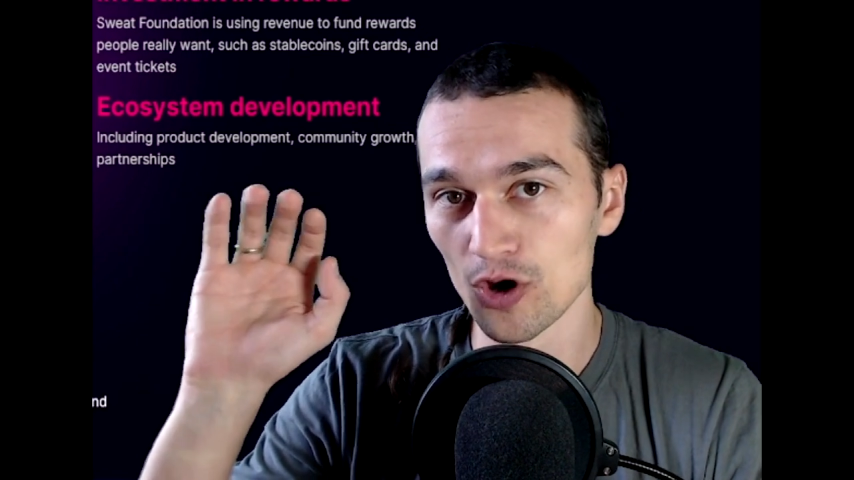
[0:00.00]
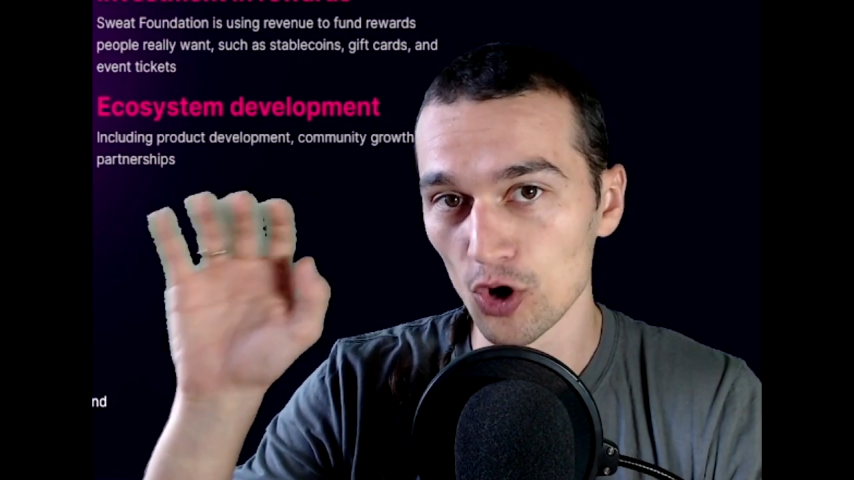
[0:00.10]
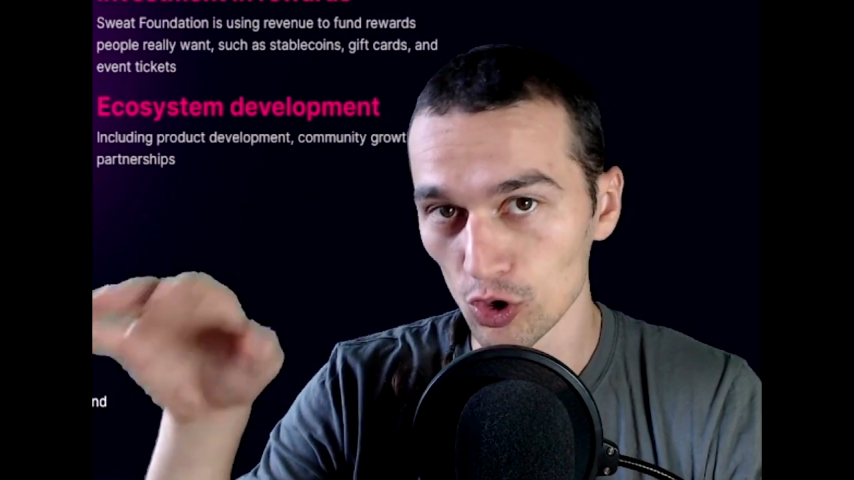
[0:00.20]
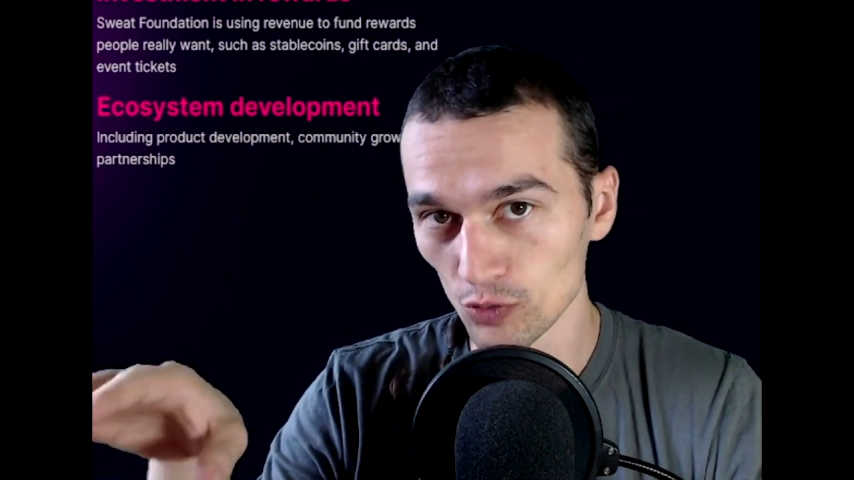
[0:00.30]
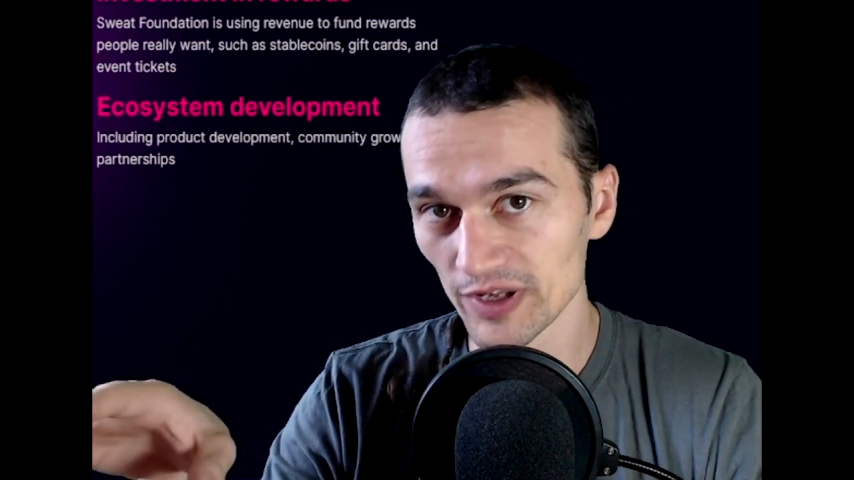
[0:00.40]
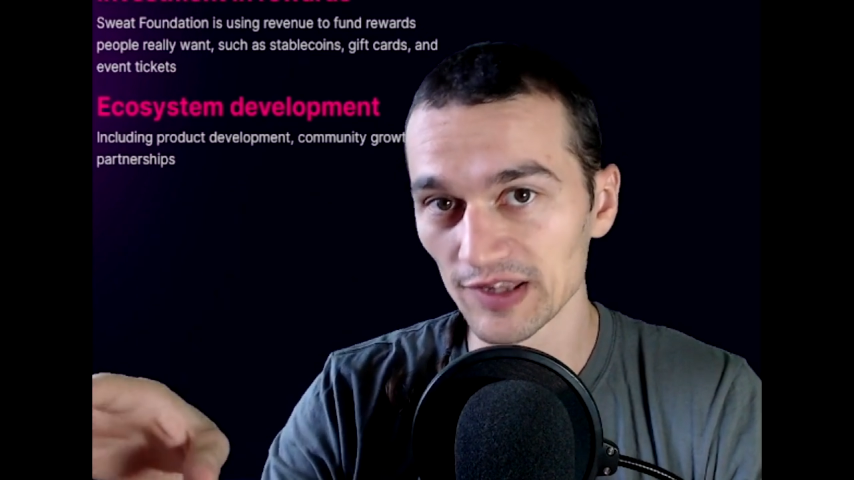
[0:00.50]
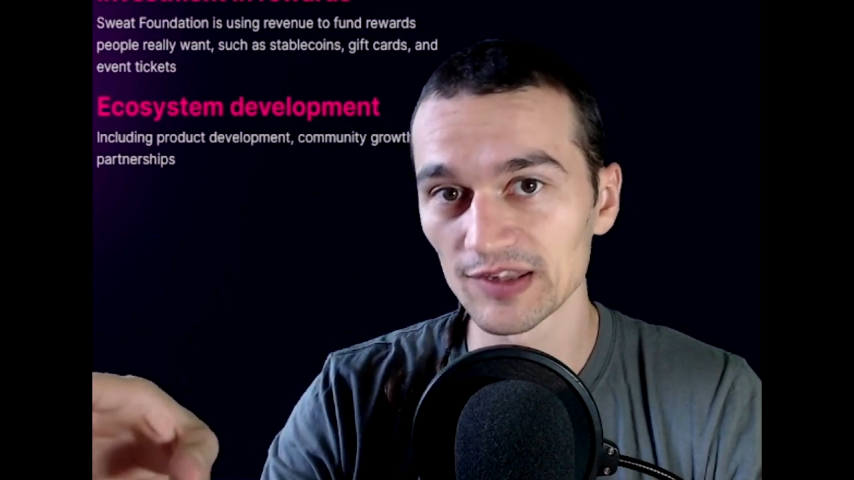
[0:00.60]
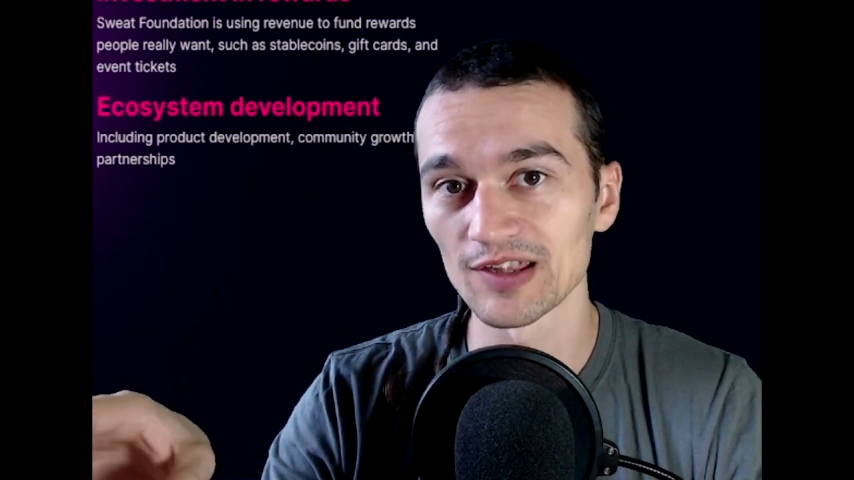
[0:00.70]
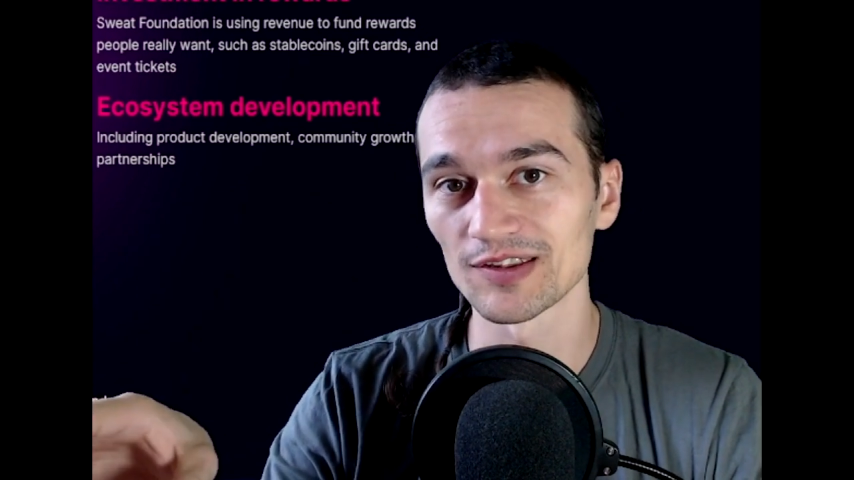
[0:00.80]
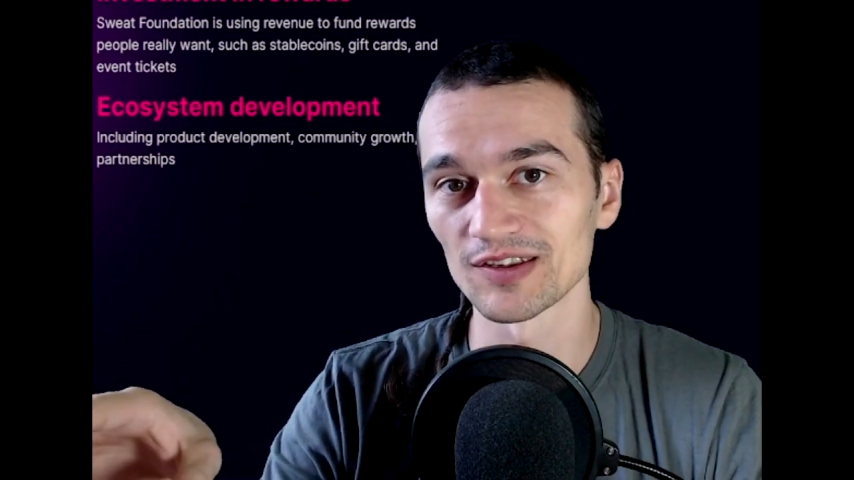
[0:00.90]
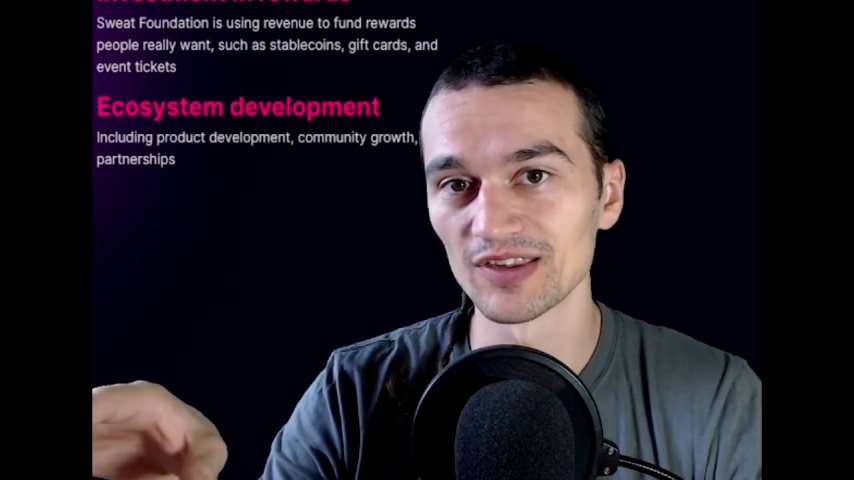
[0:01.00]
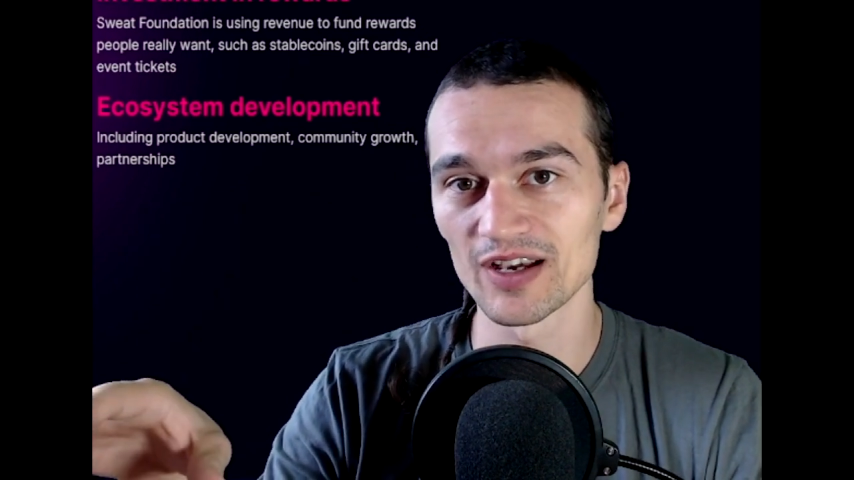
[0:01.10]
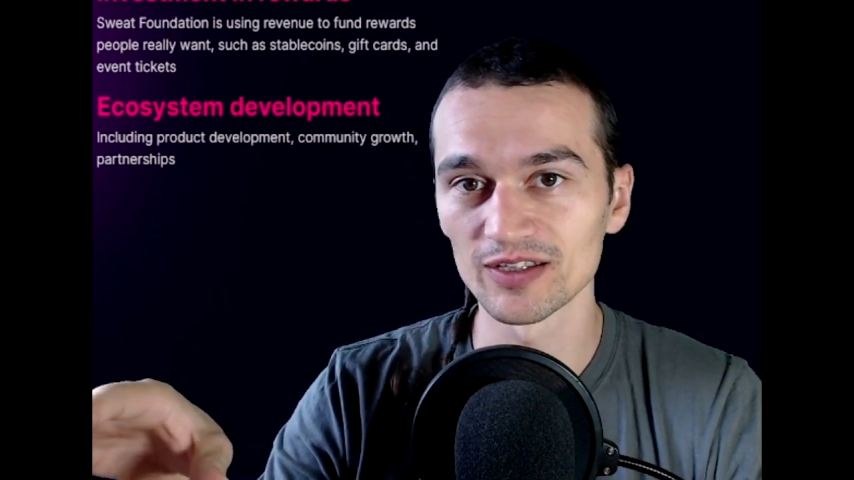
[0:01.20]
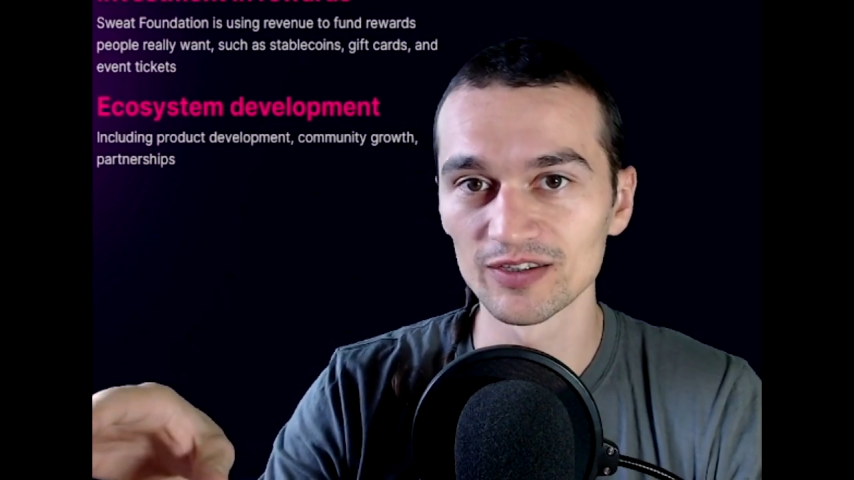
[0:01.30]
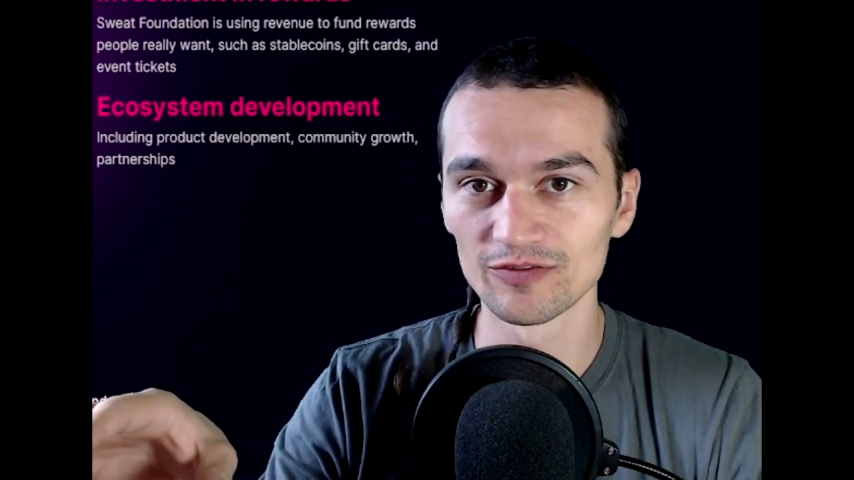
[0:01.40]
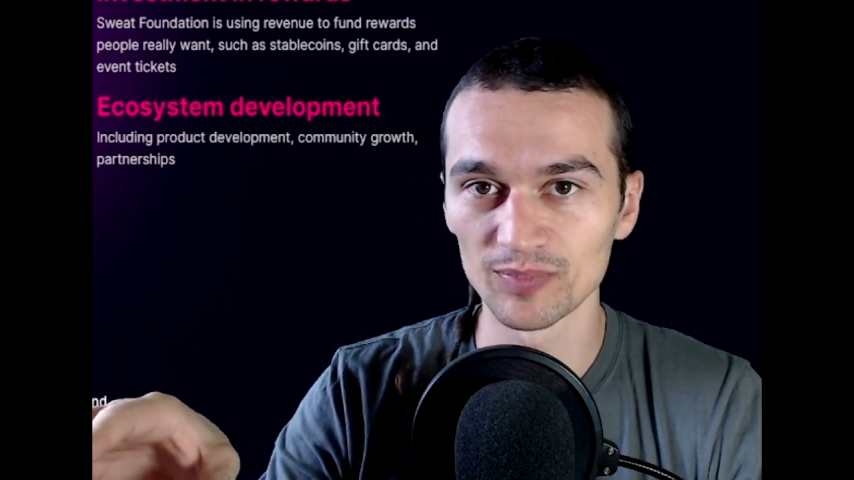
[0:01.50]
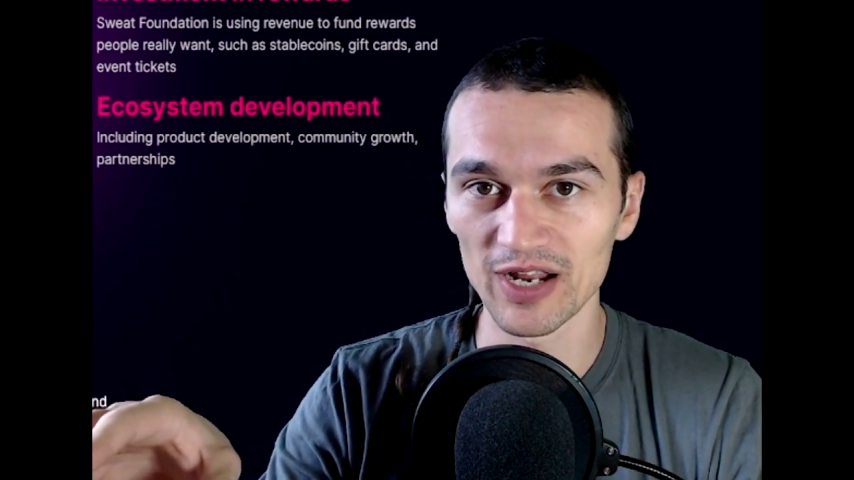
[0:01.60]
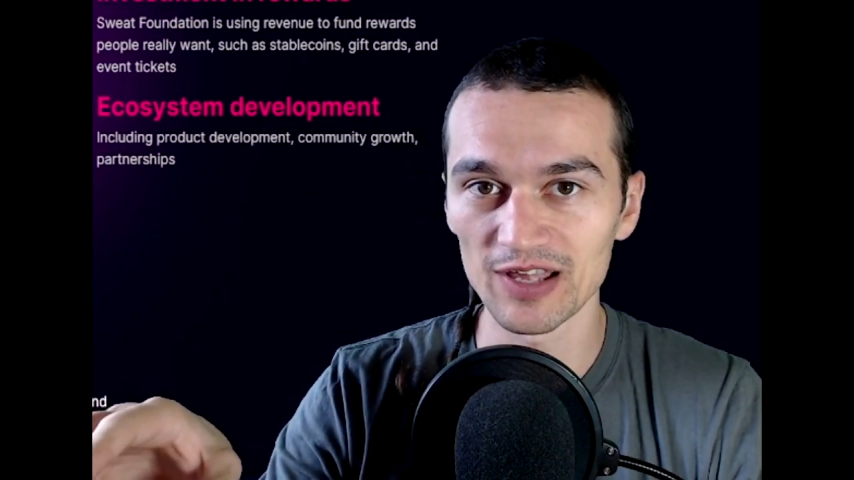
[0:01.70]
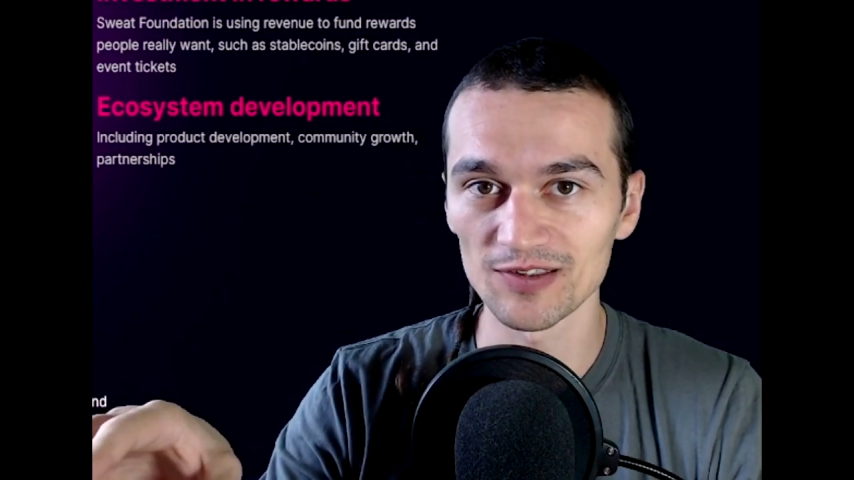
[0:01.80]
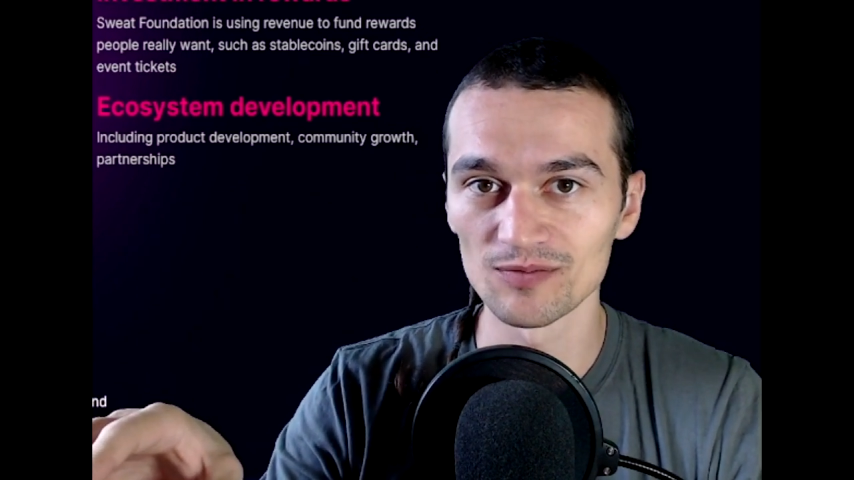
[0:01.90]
always has a negative price